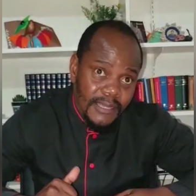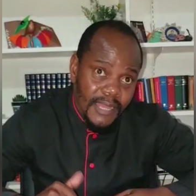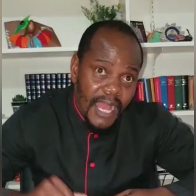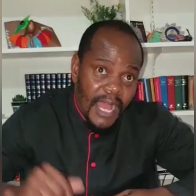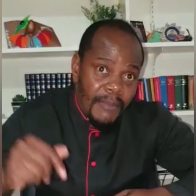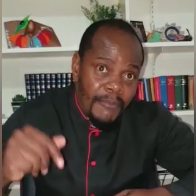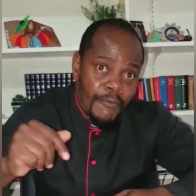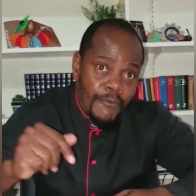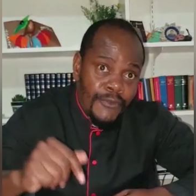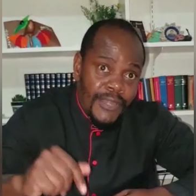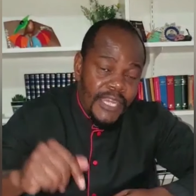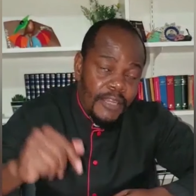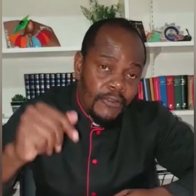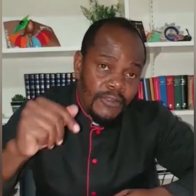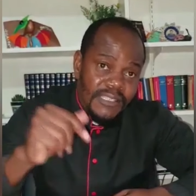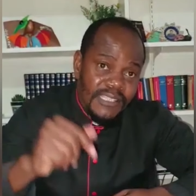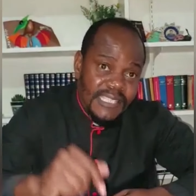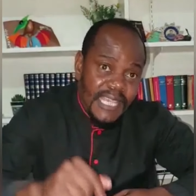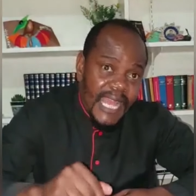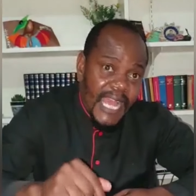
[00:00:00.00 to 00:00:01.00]
I'm
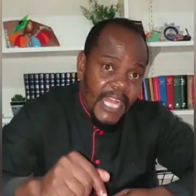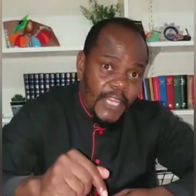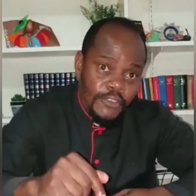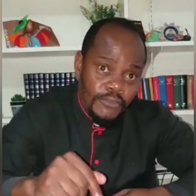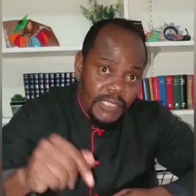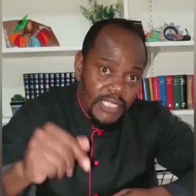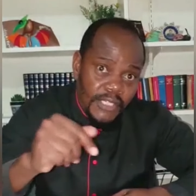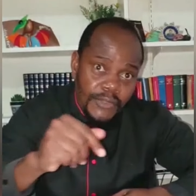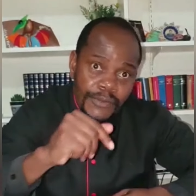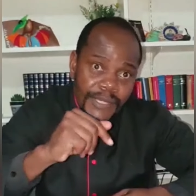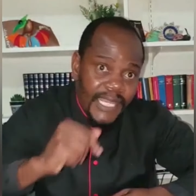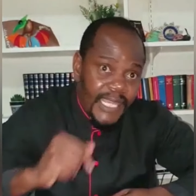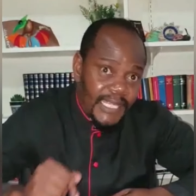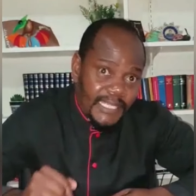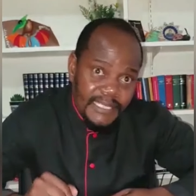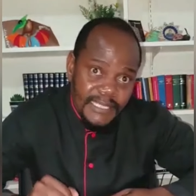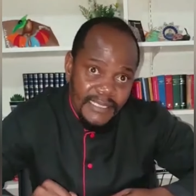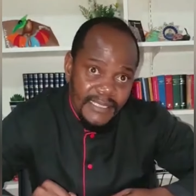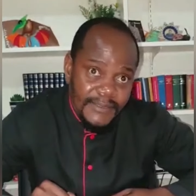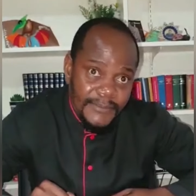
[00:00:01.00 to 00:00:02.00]
reconciled to the
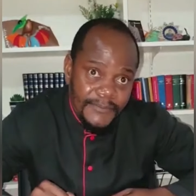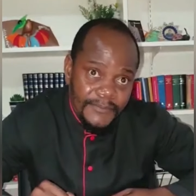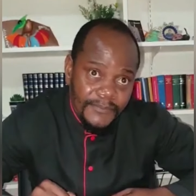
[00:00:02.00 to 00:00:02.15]
Creator.